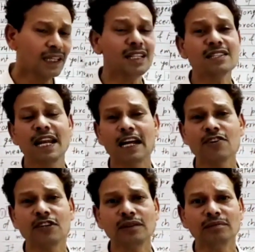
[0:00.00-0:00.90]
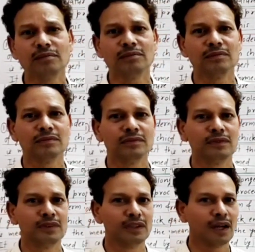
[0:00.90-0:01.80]
In this lecture,
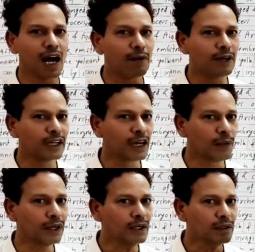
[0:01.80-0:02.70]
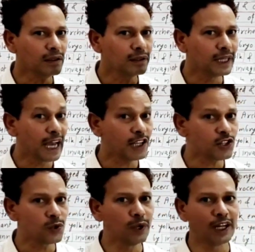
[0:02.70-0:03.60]
I will cover
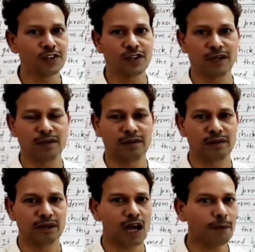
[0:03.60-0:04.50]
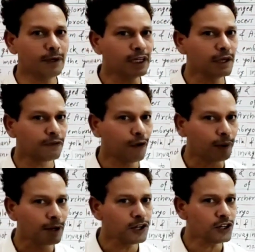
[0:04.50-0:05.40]
gastrulation. After the
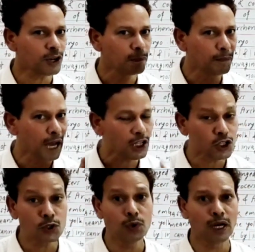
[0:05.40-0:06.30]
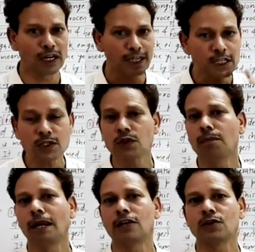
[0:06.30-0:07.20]
formation of blastula,
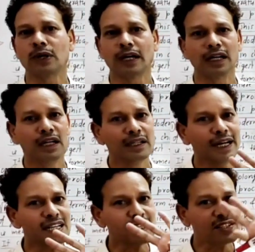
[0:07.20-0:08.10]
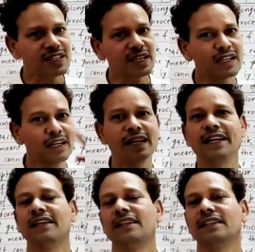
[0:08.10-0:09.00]
discoblastula, that is a single
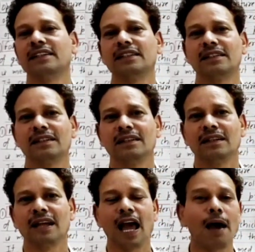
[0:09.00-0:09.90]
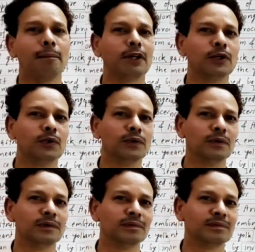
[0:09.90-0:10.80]
layered embryo
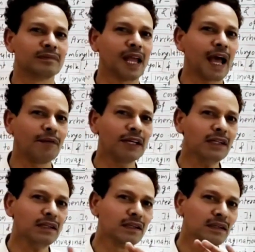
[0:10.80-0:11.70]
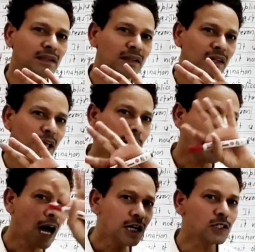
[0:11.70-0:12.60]
having a
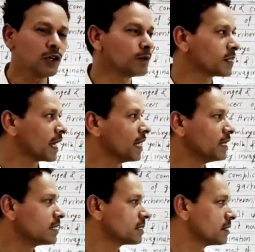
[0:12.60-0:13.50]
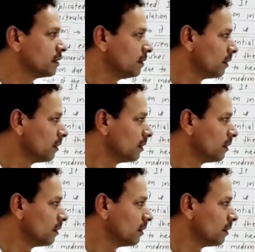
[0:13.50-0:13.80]
mass of cells,